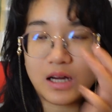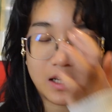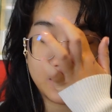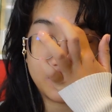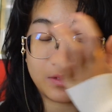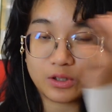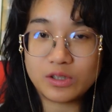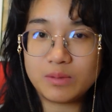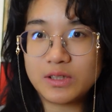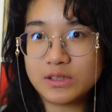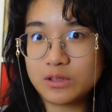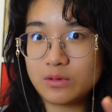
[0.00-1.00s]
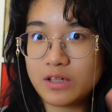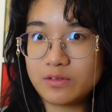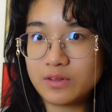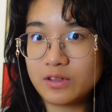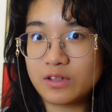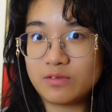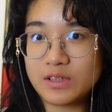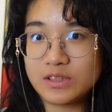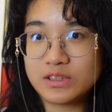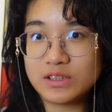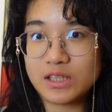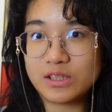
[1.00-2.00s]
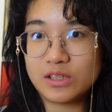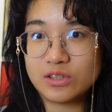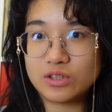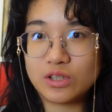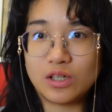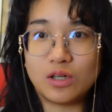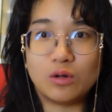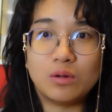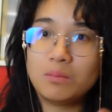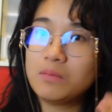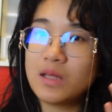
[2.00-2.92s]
I live 30 minutes away from the convention center, so